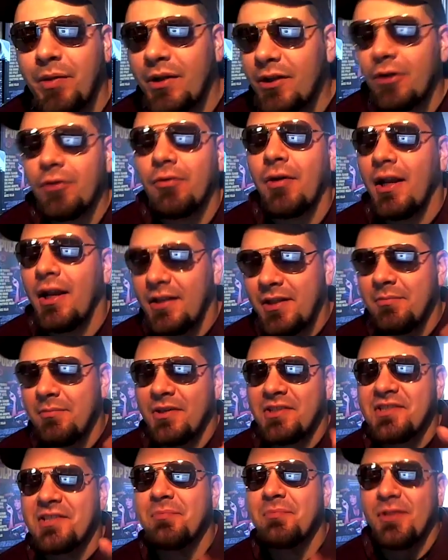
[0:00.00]
Bill O'Reilly
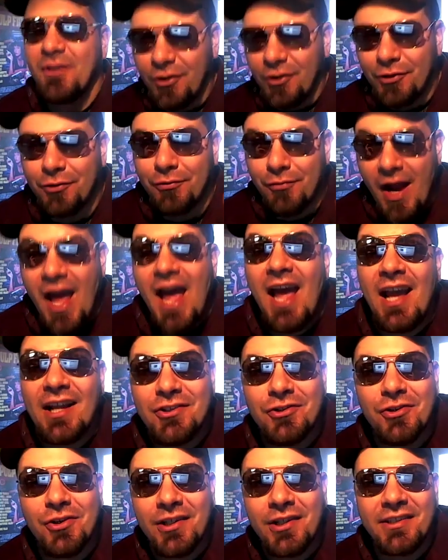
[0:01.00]
must have been on the
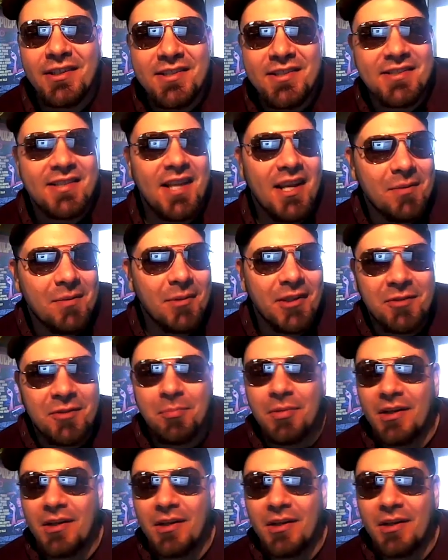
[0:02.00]
rag during this segment,